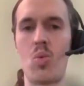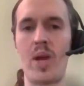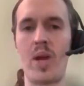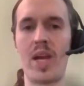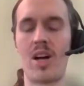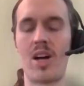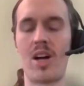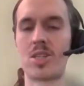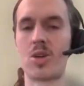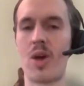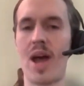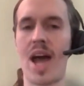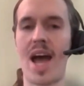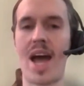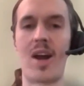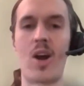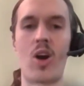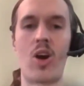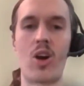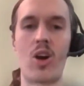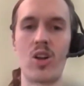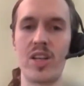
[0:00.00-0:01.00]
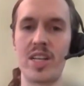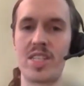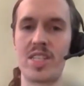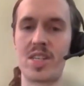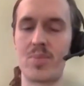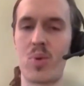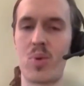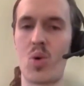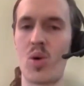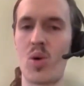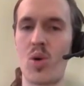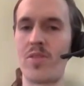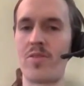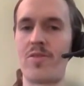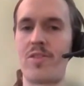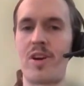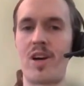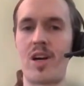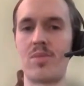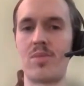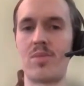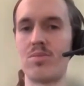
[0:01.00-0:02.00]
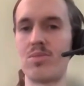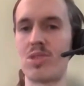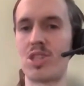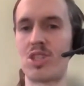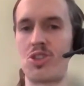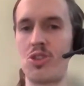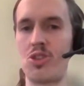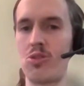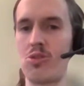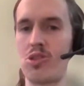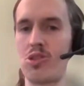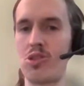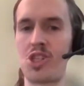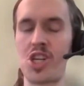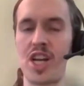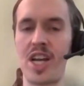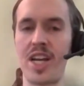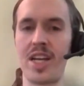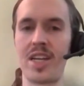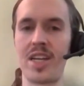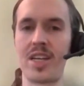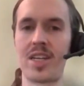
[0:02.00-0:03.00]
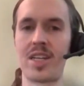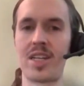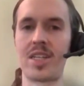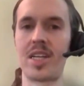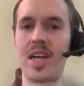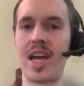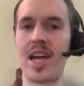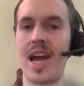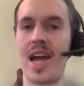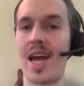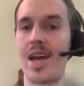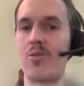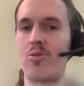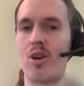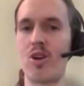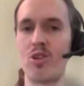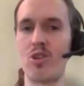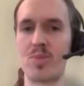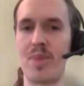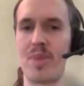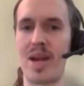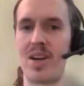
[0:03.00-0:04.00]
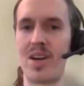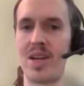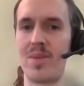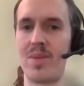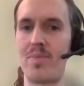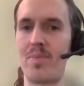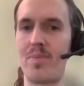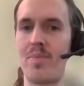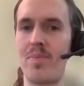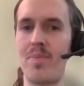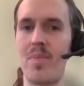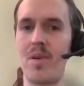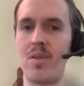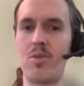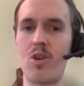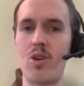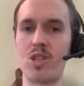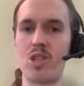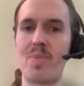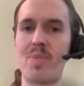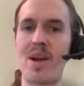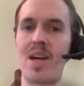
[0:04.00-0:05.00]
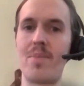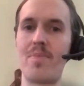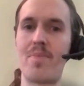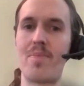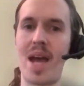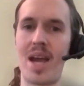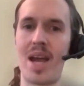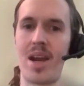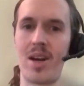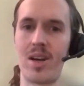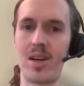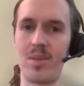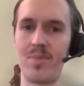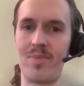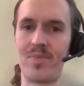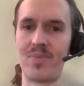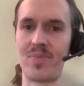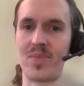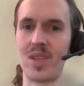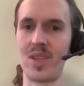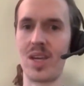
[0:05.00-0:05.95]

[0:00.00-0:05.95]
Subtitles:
We also had early support from Sue Shink and Rosemary Bayer.